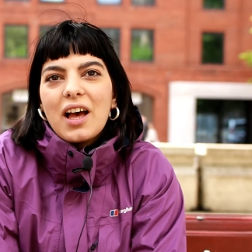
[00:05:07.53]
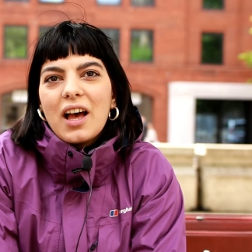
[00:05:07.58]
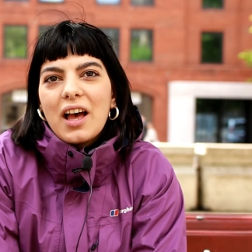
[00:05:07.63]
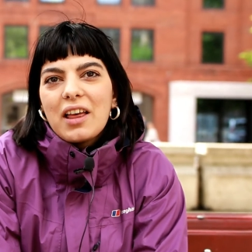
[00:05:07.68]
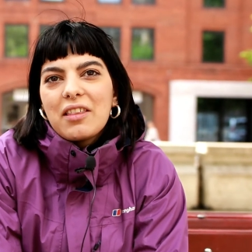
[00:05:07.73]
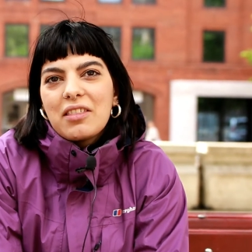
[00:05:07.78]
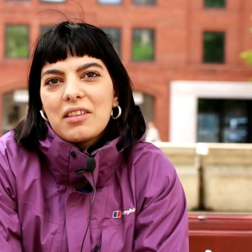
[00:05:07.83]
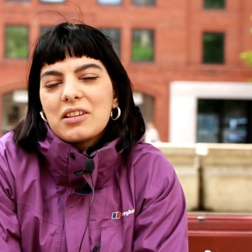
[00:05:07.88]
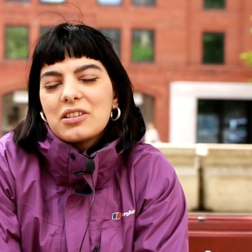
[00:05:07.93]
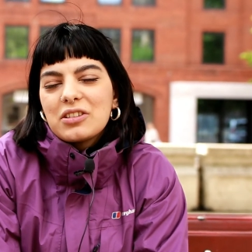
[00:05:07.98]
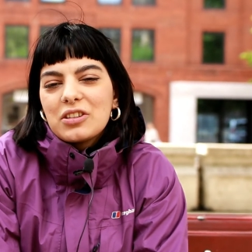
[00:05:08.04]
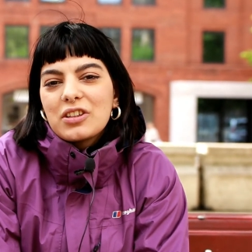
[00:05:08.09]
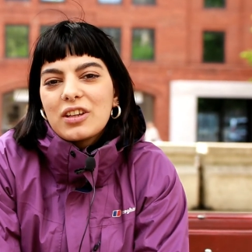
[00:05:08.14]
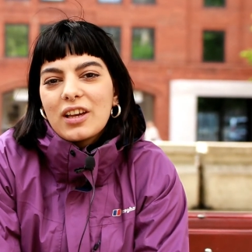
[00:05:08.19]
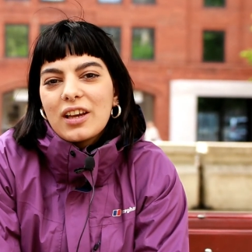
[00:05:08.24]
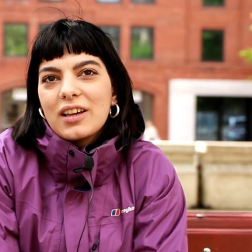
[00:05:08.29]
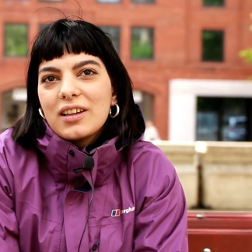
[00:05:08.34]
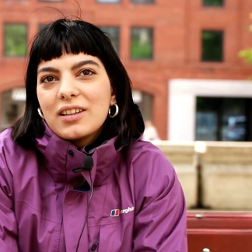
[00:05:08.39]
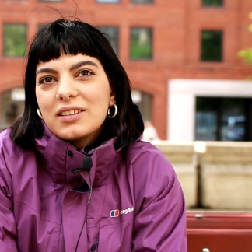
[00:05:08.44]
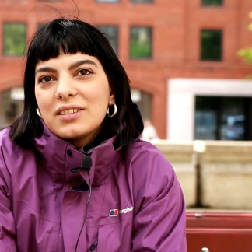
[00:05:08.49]
I think it's
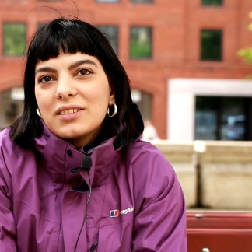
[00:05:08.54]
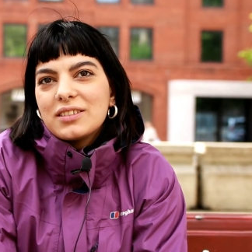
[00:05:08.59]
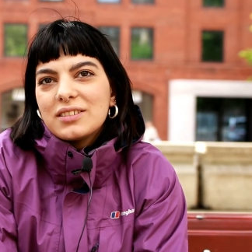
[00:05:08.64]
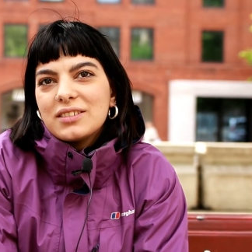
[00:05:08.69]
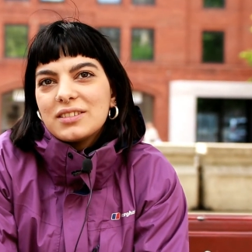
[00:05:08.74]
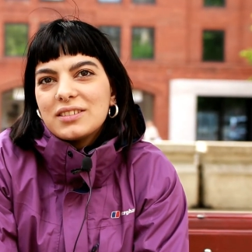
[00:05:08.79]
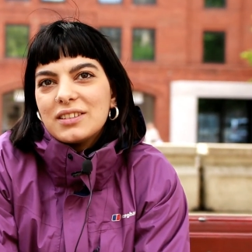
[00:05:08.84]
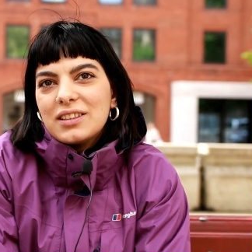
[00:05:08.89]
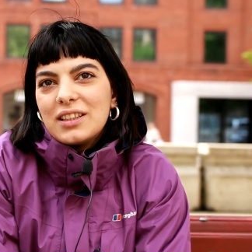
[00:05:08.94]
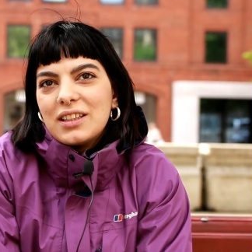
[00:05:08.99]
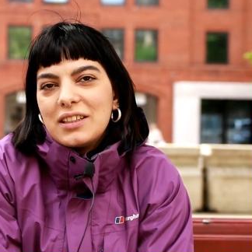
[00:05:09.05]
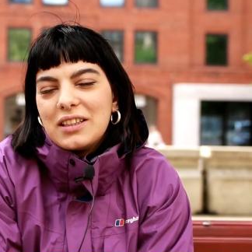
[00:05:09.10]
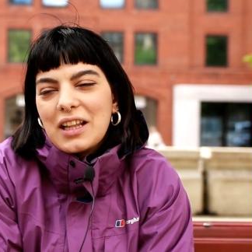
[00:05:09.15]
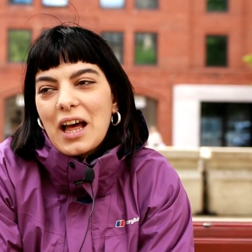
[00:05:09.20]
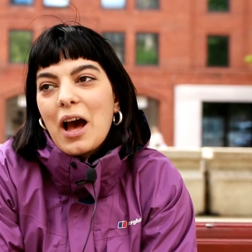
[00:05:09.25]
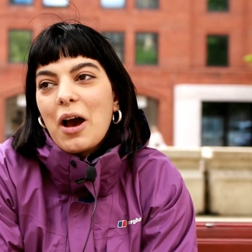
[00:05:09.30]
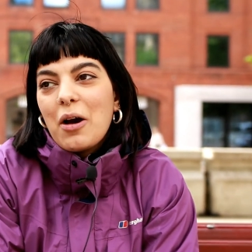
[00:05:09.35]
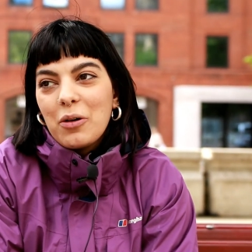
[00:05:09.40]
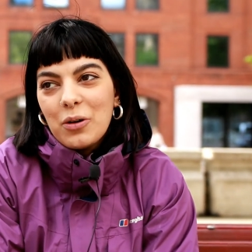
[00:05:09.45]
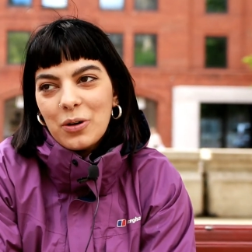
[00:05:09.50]
okay.
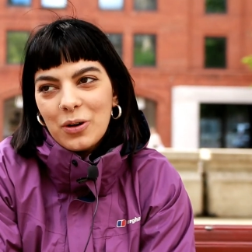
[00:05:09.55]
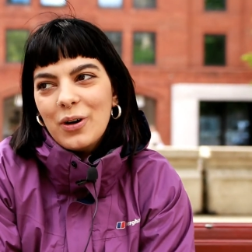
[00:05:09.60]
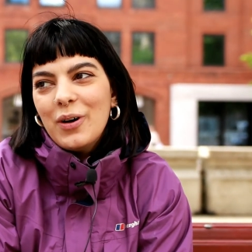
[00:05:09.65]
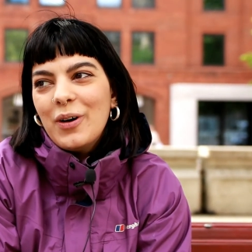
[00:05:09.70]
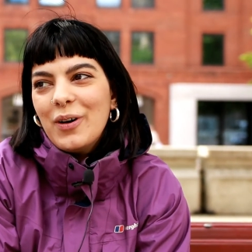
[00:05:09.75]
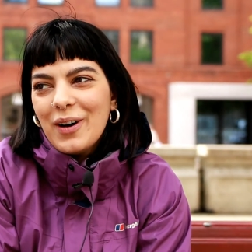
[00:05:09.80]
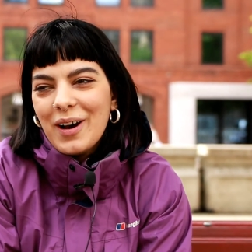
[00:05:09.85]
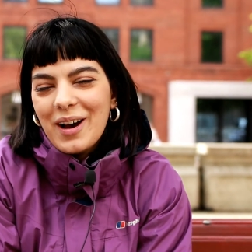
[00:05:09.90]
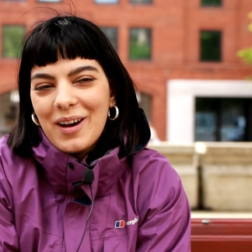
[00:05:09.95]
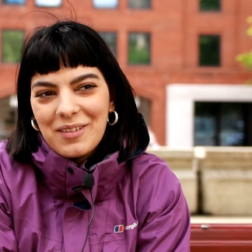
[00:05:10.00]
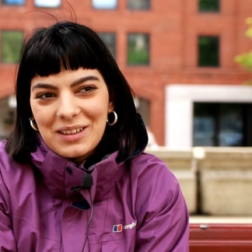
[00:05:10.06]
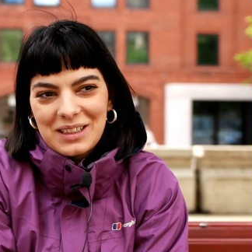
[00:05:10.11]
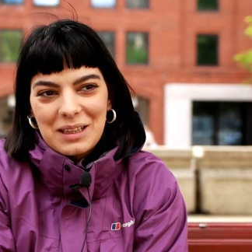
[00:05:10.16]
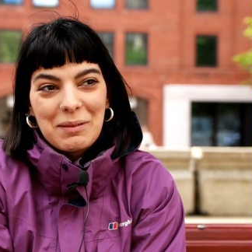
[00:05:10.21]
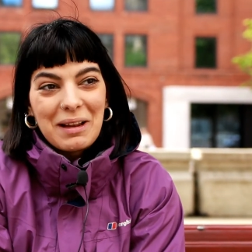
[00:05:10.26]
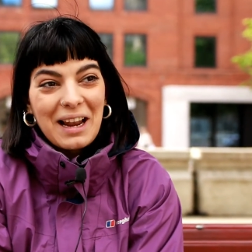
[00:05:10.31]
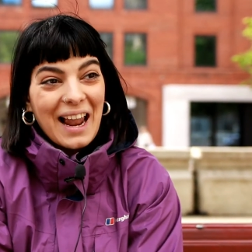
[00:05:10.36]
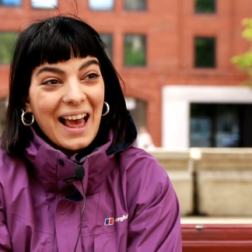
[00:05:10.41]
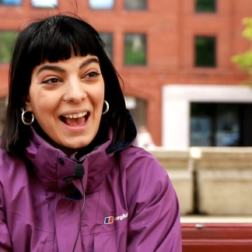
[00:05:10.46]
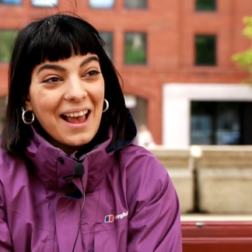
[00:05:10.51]
Now, but I'm
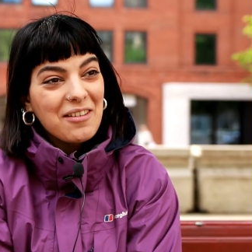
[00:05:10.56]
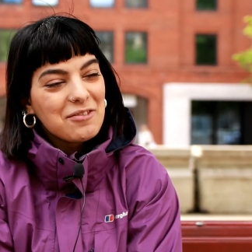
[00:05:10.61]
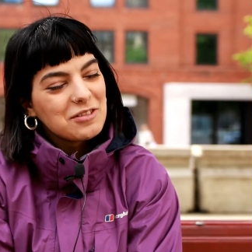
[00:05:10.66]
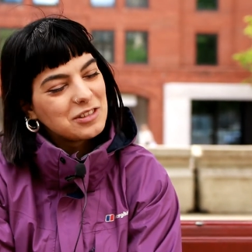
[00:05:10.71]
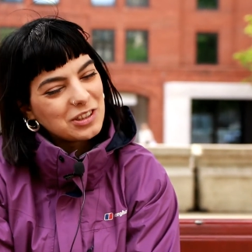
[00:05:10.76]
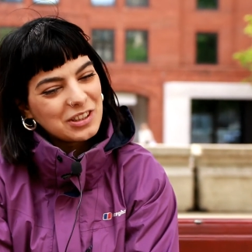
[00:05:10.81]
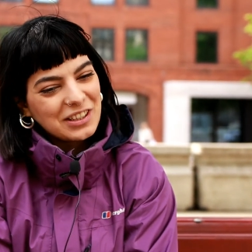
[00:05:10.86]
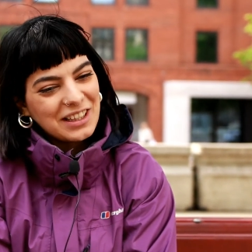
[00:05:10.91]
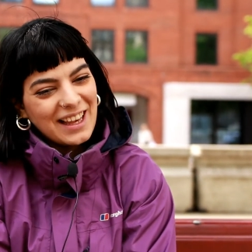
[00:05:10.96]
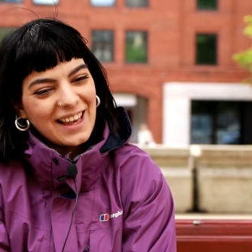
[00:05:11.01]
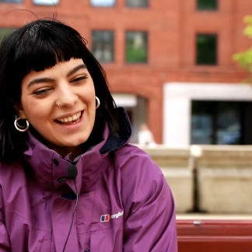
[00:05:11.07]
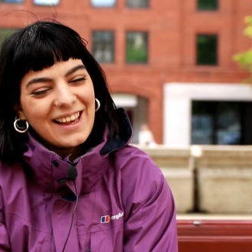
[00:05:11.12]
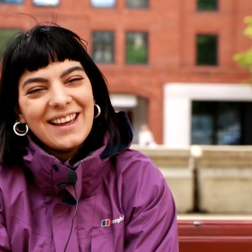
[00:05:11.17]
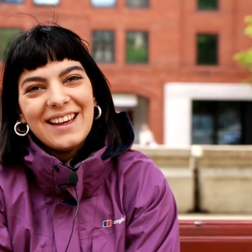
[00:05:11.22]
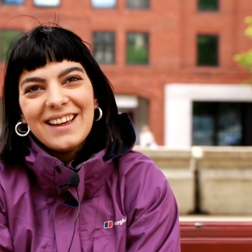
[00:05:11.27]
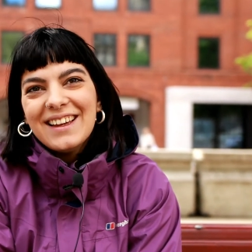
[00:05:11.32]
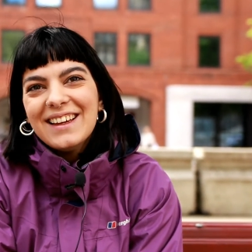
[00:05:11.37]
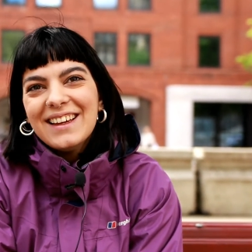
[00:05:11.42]
alive, it's okay.